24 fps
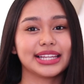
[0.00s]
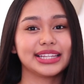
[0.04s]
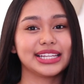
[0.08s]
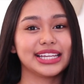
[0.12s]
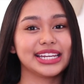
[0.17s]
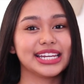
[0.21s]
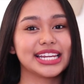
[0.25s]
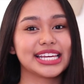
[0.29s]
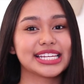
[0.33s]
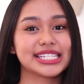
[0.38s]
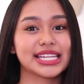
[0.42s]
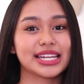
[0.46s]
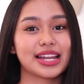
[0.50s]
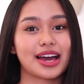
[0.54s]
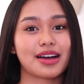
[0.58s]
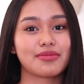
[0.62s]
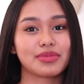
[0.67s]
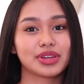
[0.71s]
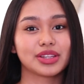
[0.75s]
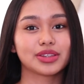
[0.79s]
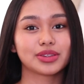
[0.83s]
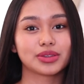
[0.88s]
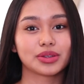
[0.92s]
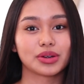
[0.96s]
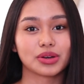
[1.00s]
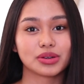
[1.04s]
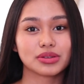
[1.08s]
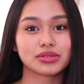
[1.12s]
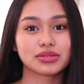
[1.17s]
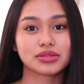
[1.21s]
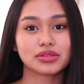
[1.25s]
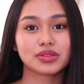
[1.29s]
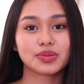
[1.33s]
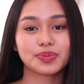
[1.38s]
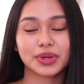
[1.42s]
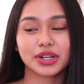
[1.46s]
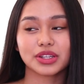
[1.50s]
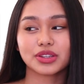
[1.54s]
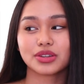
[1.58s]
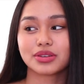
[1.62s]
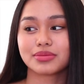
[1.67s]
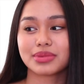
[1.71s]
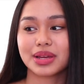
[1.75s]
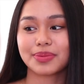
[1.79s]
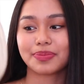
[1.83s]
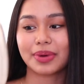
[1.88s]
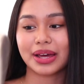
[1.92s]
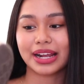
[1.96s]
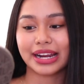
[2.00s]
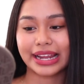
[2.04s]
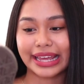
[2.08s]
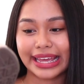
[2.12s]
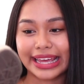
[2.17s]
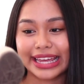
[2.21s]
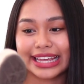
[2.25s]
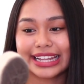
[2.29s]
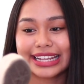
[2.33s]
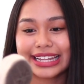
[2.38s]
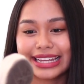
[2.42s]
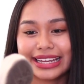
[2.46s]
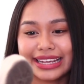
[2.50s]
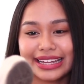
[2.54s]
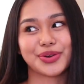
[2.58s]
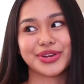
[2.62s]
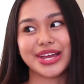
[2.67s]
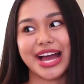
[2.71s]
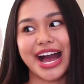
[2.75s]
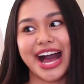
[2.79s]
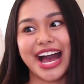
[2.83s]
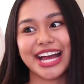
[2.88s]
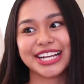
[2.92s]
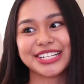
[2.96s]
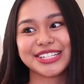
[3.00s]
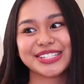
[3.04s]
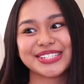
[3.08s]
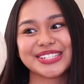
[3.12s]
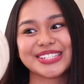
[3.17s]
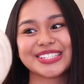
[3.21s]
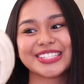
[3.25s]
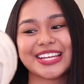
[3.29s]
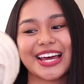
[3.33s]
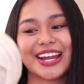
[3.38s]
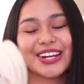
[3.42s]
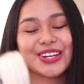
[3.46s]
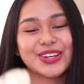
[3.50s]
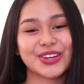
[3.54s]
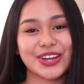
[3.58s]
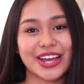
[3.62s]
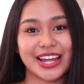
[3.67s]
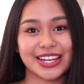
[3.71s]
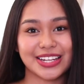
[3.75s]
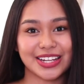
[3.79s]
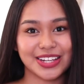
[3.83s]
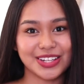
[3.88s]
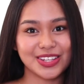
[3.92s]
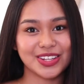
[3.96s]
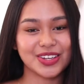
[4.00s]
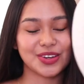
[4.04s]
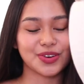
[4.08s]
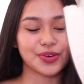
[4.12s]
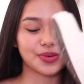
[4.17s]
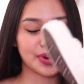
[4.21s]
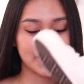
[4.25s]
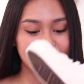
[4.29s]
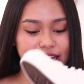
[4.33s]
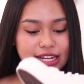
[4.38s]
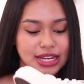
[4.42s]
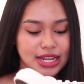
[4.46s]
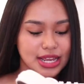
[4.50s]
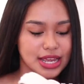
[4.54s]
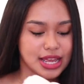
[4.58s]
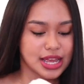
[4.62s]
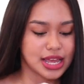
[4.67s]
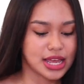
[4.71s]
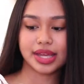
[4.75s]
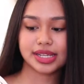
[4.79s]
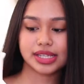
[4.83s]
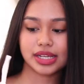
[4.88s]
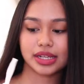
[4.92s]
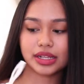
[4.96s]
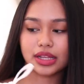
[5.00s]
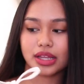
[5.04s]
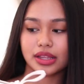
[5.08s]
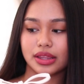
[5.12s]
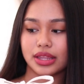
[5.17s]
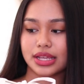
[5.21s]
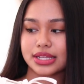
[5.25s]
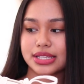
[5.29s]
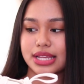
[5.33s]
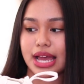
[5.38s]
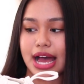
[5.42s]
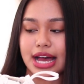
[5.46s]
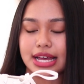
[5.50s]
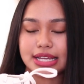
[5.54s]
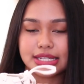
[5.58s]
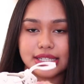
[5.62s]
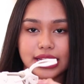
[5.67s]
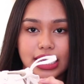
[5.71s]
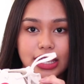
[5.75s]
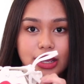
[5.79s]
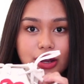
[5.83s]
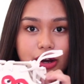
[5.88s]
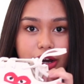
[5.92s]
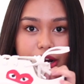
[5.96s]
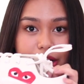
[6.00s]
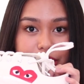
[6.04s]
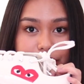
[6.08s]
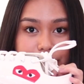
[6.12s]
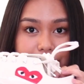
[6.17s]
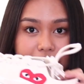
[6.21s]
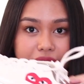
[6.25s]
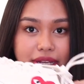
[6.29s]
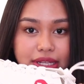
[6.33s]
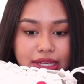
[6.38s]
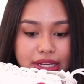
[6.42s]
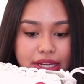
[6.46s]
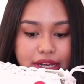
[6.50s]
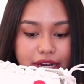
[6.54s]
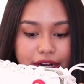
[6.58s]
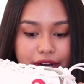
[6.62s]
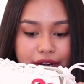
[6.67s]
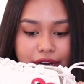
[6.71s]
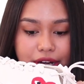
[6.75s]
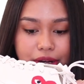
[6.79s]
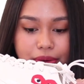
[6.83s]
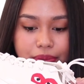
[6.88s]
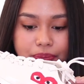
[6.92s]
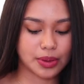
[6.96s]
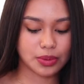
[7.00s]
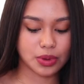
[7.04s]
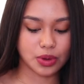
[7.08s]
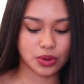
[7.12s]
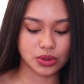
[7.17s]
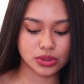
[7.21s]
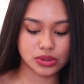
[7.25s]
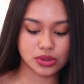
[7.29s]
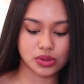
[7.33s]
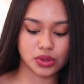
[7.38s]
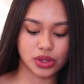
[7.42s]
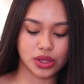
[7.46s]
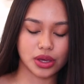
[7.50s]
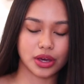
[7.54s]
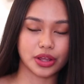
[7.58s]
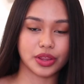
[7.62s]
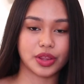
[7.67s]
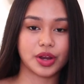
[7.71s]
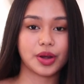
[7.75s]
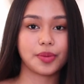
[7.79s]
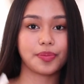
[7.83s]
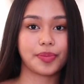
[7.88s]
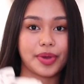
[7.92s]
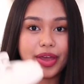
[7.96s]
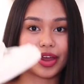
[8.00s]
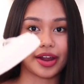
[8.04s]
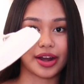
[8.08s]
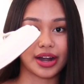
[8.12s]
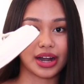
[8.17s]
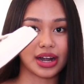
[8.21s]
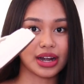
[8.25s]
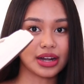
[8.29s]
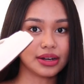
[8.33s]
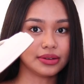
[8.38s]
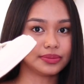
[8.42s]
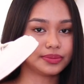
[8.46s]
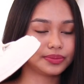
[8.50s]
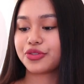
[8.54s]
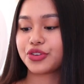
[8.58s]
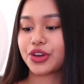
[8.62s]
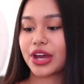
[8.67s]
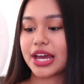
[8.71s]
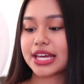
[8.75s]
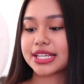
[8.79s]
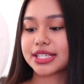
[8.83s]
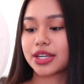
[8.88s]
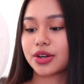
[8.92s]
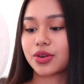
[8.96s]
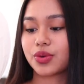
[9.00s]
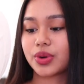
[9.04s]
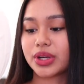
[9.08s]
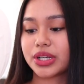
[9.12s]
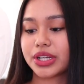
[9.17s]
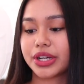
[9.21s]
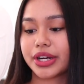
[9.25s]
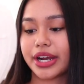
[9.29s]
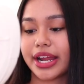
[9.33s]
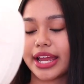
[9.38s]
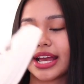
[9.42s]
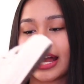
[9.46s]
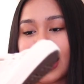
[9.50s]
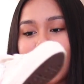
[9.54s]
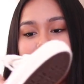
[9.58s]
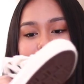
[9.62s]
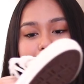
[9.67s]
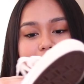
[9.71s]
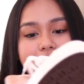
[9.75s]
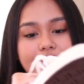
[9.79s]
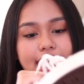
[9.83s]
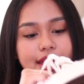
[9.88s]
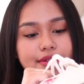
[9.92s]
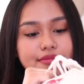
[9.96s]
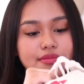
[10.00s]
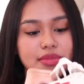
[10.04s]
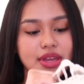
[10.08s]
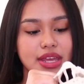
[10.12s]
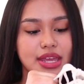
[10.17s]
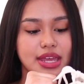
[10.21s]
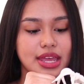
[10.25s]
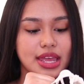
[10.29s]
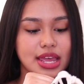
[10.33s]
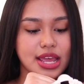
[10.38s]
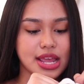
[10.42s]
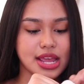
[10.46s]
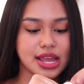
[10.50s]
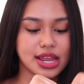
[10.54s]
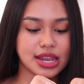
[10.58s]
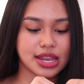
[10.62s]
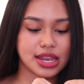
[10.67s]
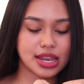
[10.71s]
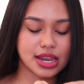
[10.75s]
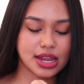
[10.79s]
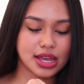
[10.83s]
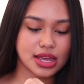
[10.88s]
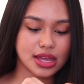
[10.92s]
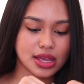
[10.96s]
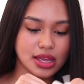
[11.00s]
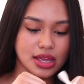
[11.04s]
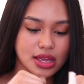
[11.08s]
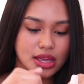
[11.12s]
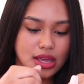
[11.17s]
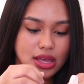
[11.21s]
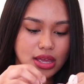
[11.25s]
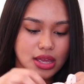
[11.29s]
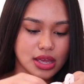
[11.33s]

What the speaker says: kahit linisin namin to, super dumi pa rin. So yeah, I just decided to get a new one. So basically, this has a heart right here. Same goes to the other pair. And if you guys are wondering, I'm in